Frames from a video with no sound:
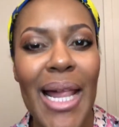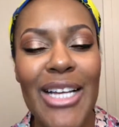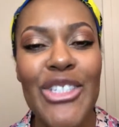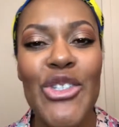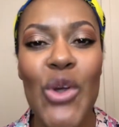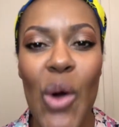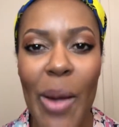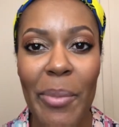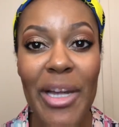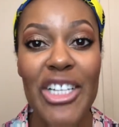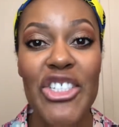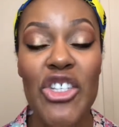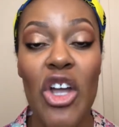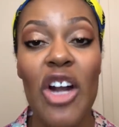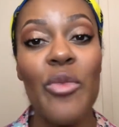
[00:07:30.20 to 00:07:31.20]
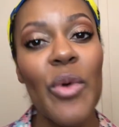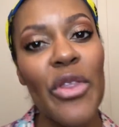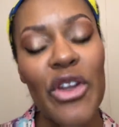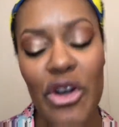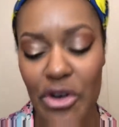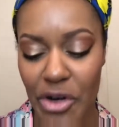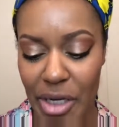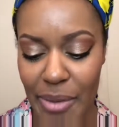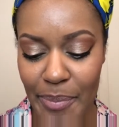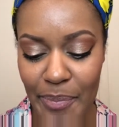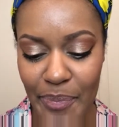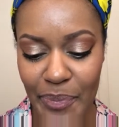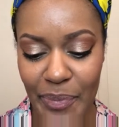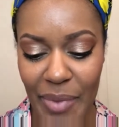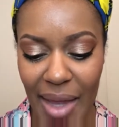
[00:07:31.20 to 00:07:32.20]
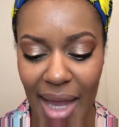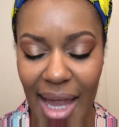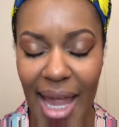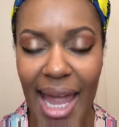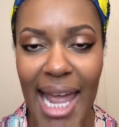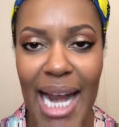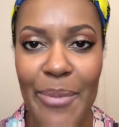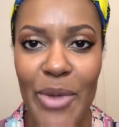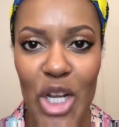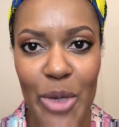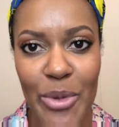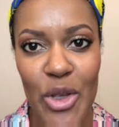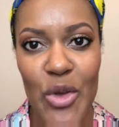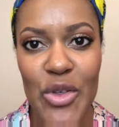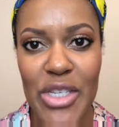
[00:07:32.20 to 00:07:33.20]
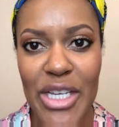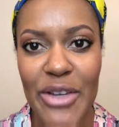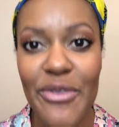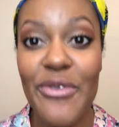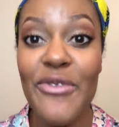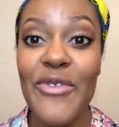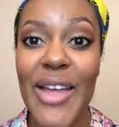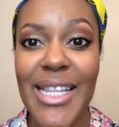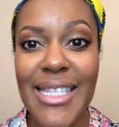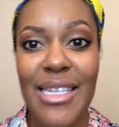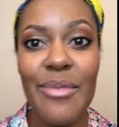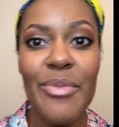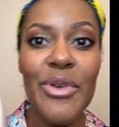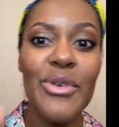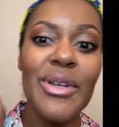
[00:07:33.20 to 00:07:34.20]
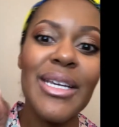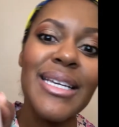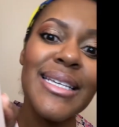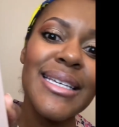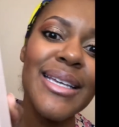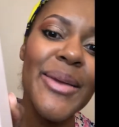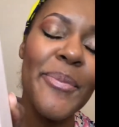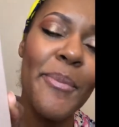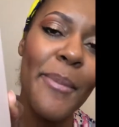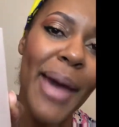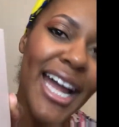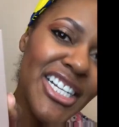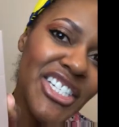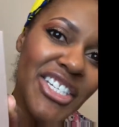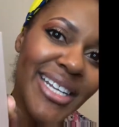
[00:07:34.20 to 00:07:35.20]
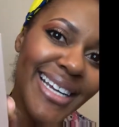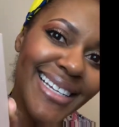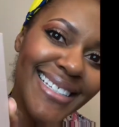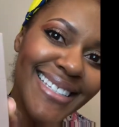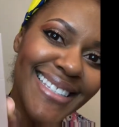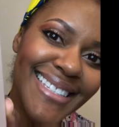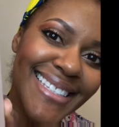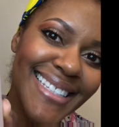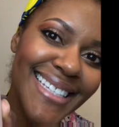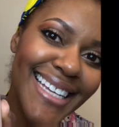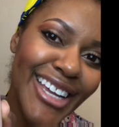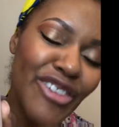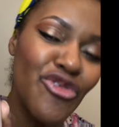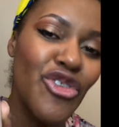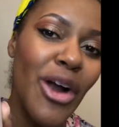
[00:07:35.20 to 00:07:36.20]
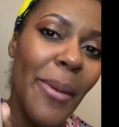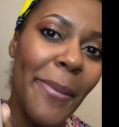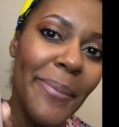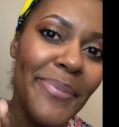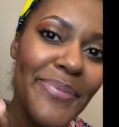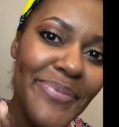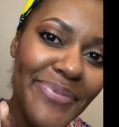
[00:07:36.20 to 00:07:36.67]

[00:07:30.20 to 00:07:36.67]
So I'm gonna start off with a cream, and I'm gonna be using Fenty Beauty Matchsticks in Rum.